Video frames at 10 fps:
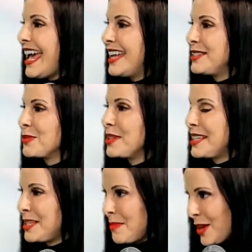And we
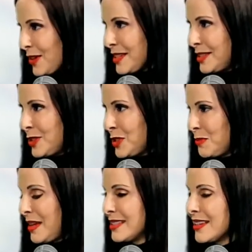tend to make our decisions
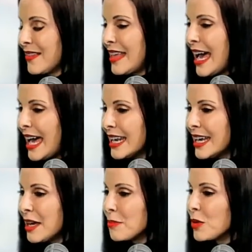based on that.
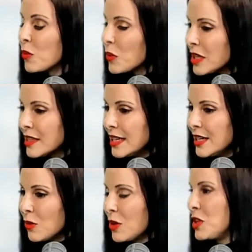But
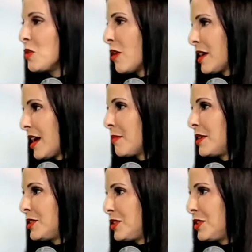really, when you are
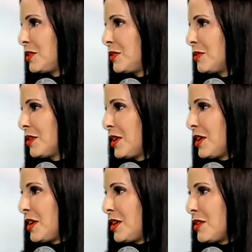coming to
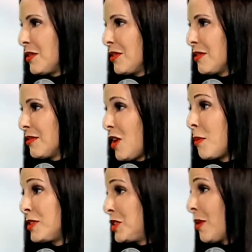your
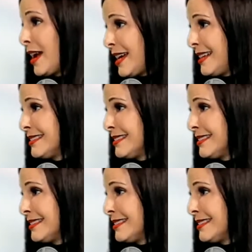OBGYN,